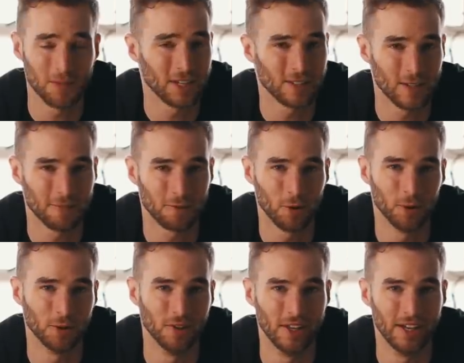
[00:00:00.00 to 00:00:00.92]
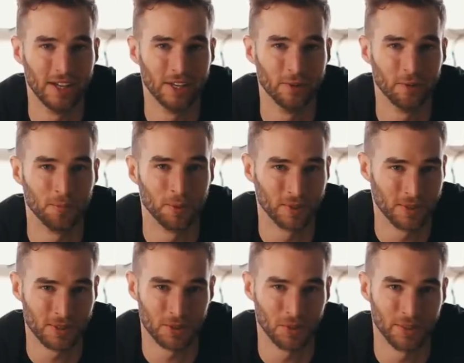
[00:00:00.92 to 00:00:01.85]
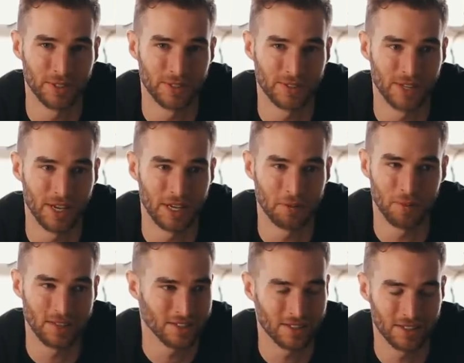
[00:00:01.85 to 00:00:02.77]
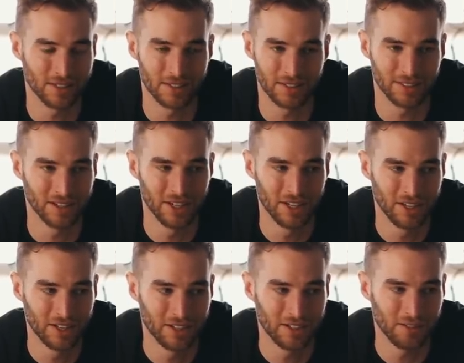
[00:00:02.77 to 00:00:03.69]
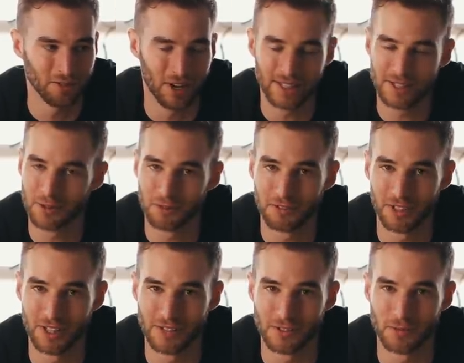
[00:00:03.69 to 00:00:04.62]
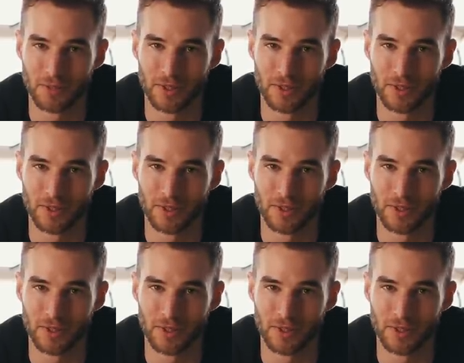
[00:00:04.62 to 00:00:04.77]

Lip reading: to make a tough call and put this drawing aside, basically writing off the last 2